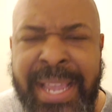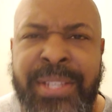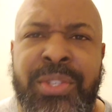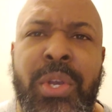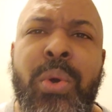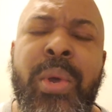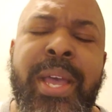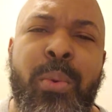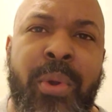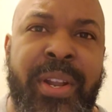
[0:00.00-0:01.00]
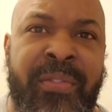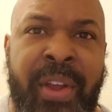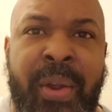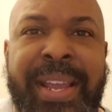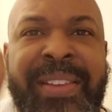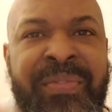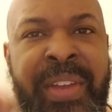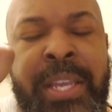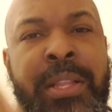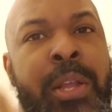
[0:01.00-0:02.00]
And so we're in a very
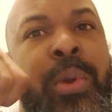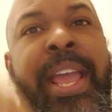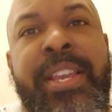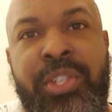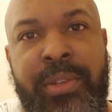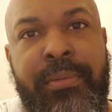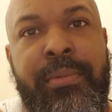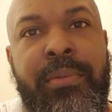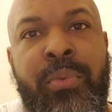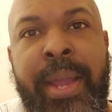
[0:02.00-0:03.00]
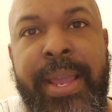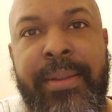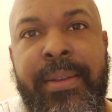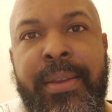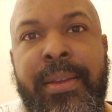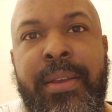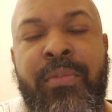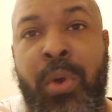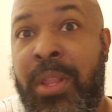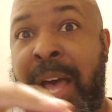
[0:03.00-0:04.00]
convenient location, right,
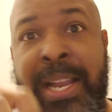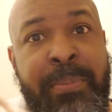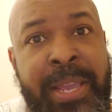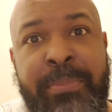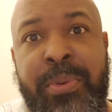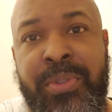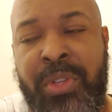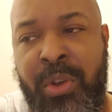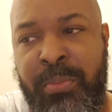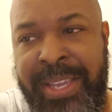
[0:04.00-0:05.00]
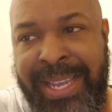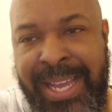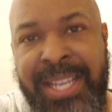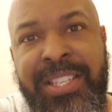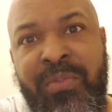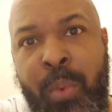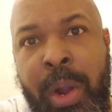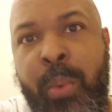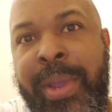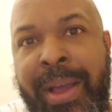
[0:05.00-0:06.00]
for a lot of people. So because of
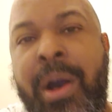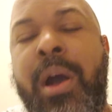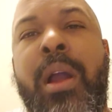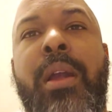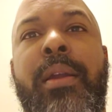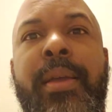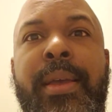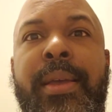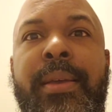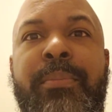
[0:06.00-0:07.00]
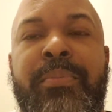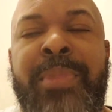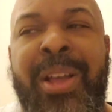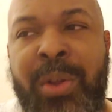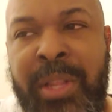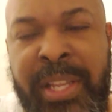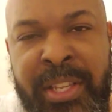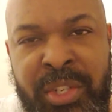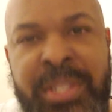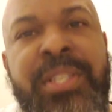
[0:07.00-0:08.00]
where we are, not only
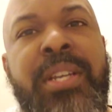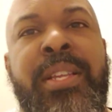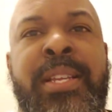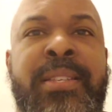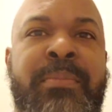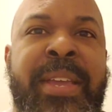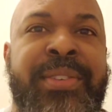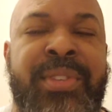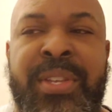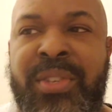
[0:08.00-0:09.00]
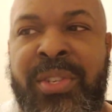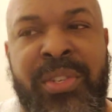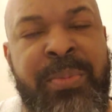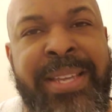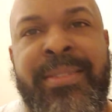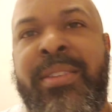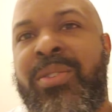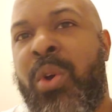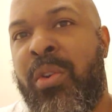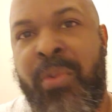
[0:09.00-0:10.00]
logistically does it make sense, it just makes
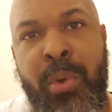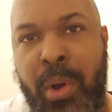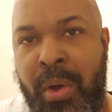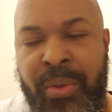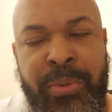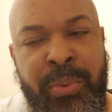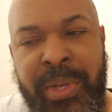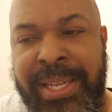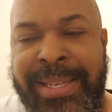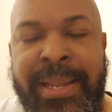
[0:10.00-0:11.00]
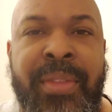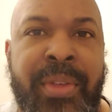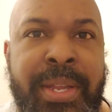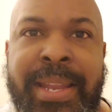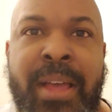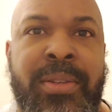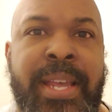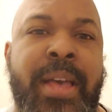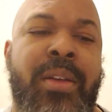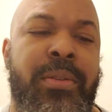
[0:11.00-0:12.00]
sense overall. There's really nothing
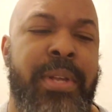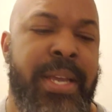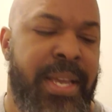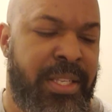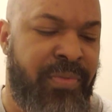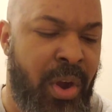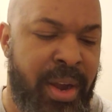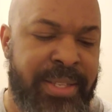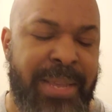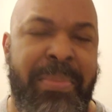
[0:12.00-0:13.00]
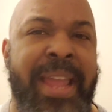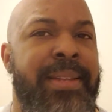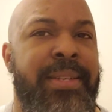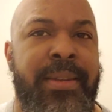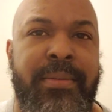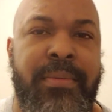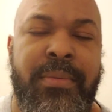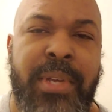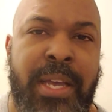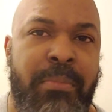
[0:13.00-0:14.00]
downtown as far as a painting
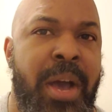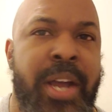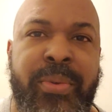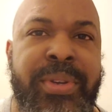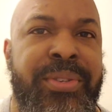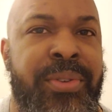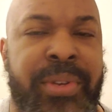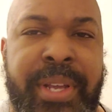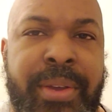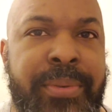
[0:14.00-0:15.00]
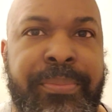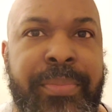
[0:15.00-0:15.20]
pottery studio.